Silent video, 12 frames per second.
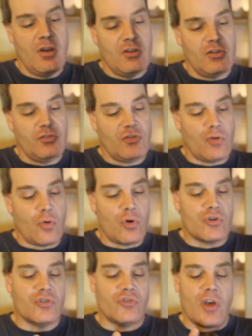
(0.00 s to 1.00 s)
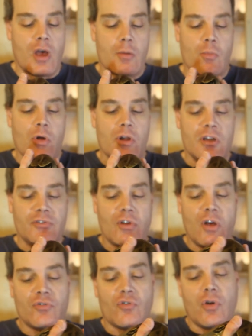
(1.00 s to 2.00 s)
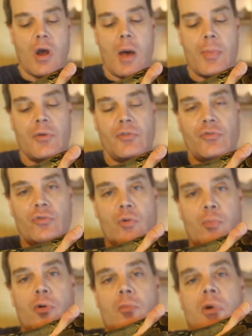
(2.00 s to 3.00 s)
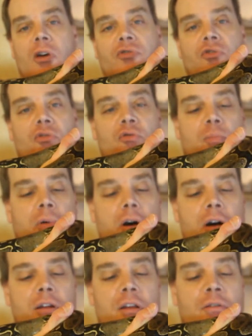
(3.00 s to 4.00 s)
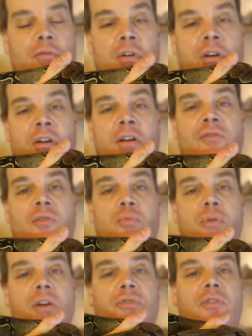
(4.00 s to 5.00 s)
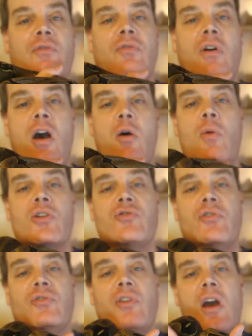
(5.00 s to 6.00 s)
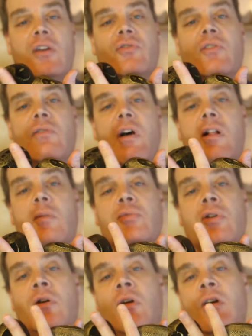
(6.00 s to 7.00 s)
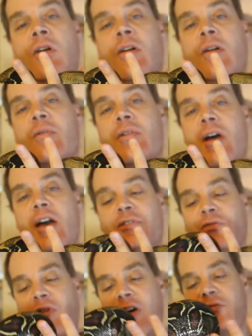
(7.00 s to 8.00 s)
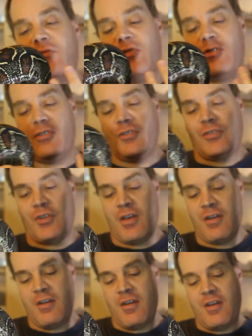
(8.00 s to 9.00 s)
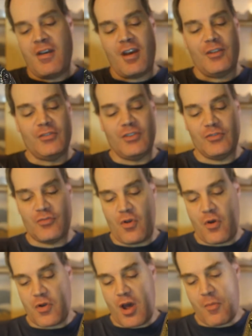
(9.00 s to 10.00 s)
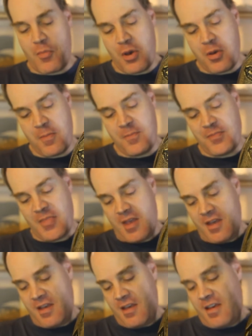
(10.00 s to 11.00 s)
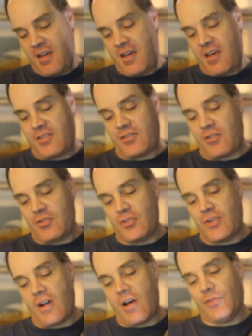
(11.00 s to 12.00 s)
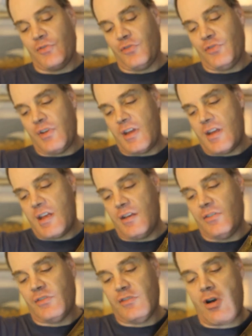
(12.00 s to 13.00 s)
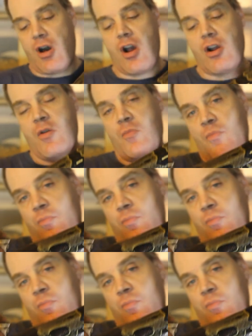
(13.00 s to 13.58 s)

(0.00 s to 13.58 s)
Just a gorgeous animal, and he's also got this super muscular body. It's impressive how much this guy's developed in the last 5 years as he's grown up. So you can also see his long,